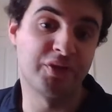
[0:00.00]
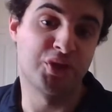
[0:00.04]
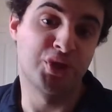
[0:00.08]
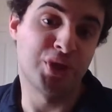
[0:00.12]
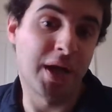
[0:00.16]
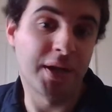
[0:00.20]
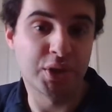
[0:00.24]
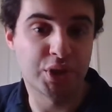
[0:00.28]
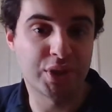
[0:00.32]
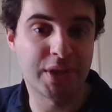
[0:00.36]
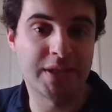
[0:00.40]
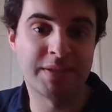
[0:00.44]

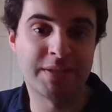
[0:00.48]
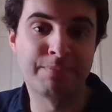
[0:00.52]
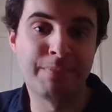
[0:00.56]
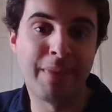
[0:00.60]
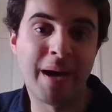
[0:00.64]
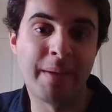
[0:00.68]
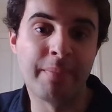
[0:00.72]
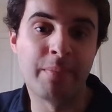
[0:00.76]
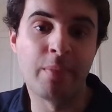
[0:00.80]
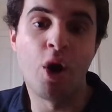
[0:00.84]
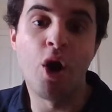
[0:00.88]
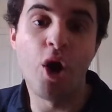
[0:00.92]
Shang-Chi's
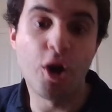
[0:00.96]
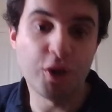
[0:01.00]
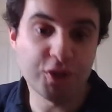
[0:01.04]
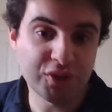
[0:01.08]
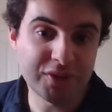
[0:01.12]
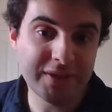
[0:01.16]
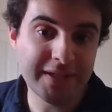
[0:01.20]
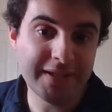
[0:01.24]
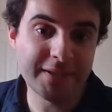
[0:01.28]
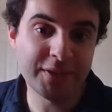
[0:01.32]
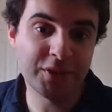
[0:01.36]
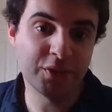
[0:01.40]
mum,
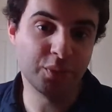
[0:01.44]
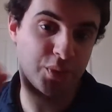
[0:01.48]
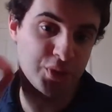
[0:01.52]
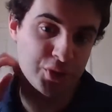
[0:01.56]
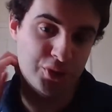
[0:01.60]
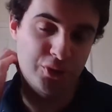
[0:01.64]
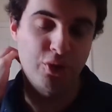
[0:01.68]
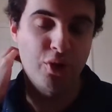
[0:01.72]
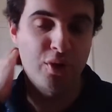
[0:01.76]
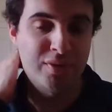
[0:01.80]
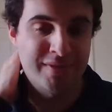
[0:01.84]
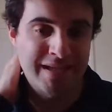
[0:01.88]
hostage,
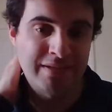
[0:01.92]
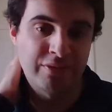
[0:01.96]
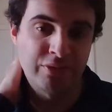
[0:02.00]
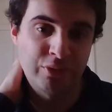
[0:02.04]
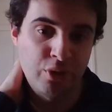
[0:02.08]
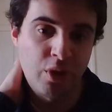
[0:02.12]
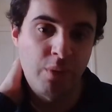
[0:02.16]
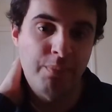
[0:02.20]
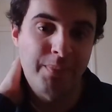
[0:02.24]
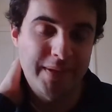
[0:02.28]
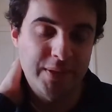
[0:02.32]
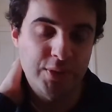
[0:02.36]
which turns out to
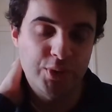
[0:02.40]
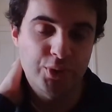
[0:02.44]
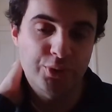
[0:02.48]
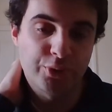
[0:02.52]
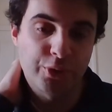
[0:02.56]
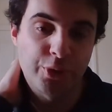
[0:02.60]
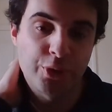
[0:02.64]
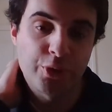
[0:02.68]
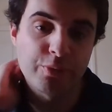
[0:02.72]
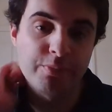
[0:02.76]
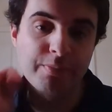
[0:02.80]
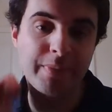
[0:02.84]
not be true.